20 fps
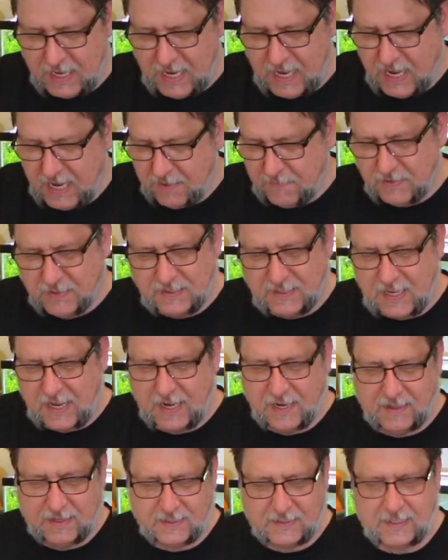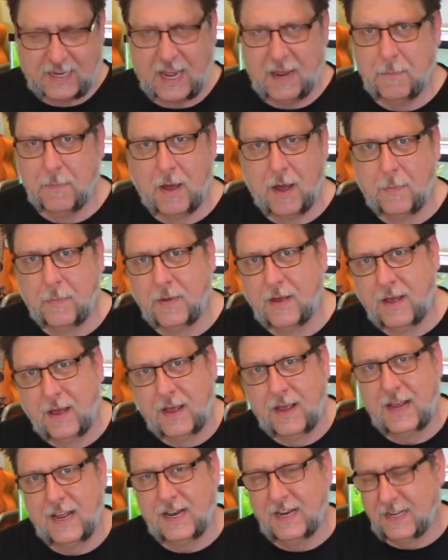even setting this game up,
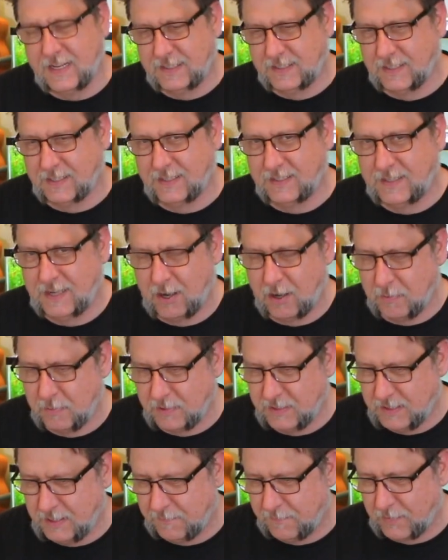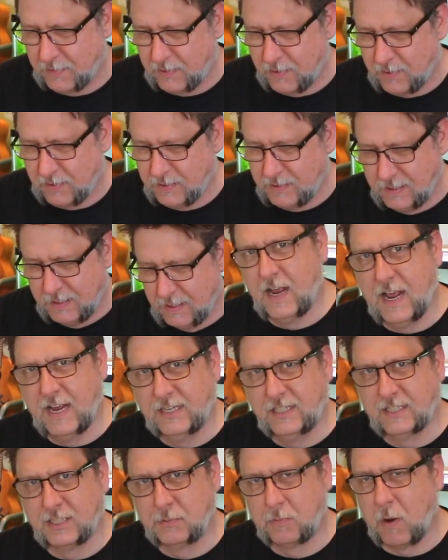it isn't terribly difficult. It
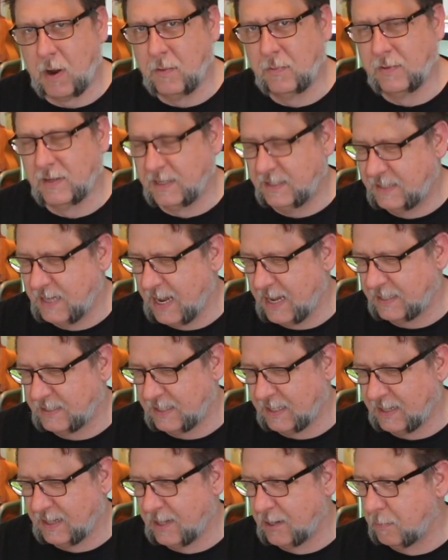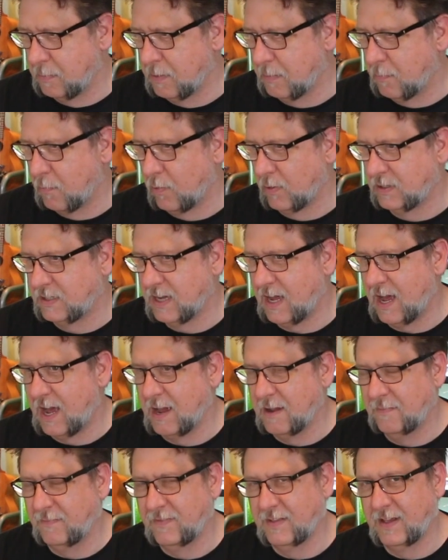just probably takes a little bit more
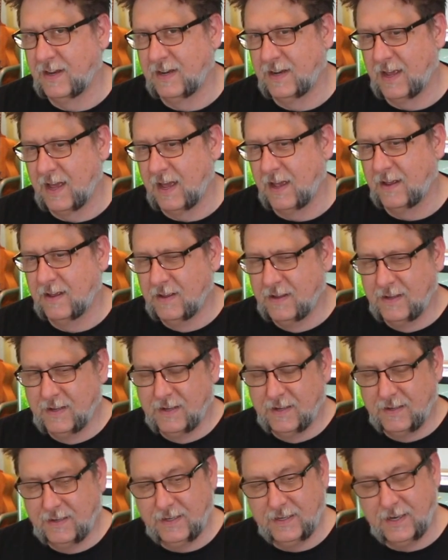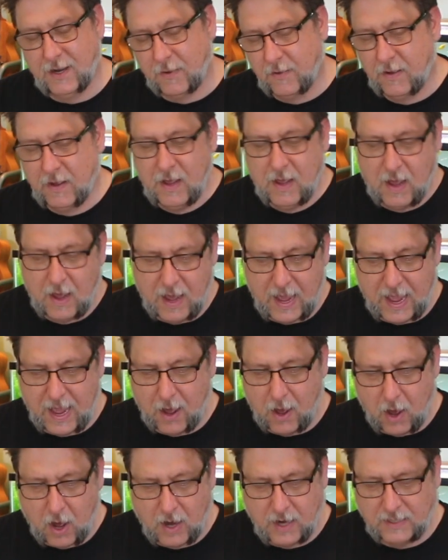time than,
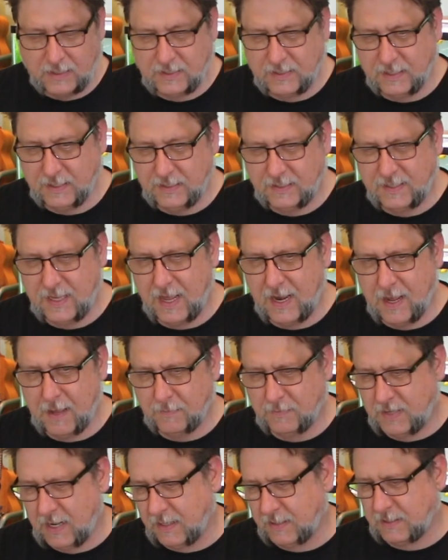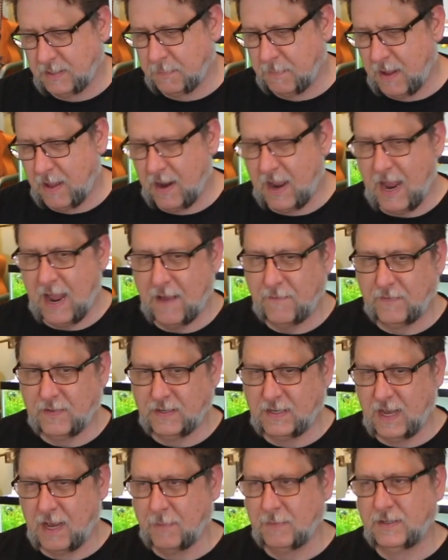honestly, setup takes about half the
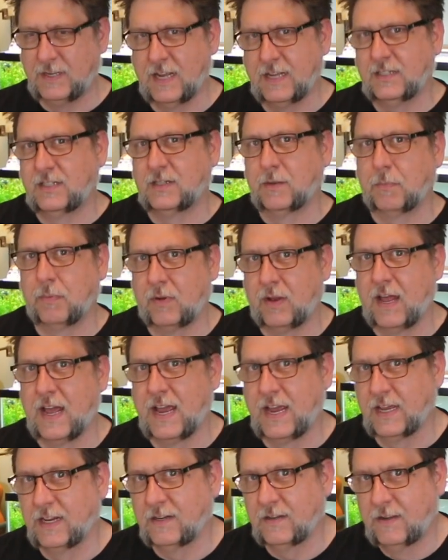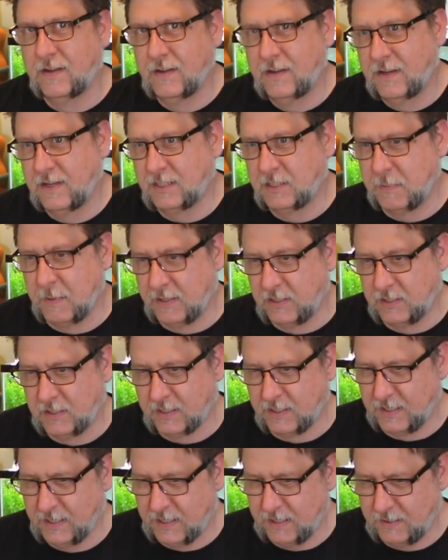time it takes to play it
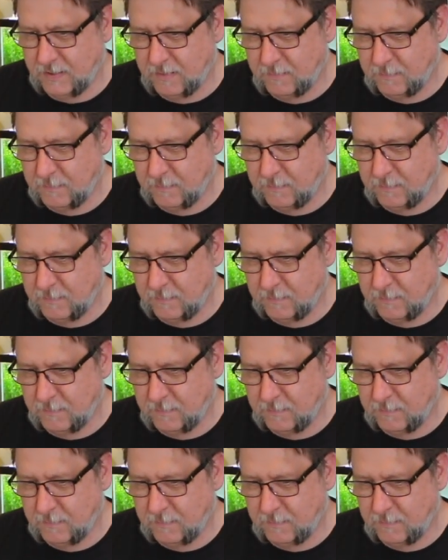especially at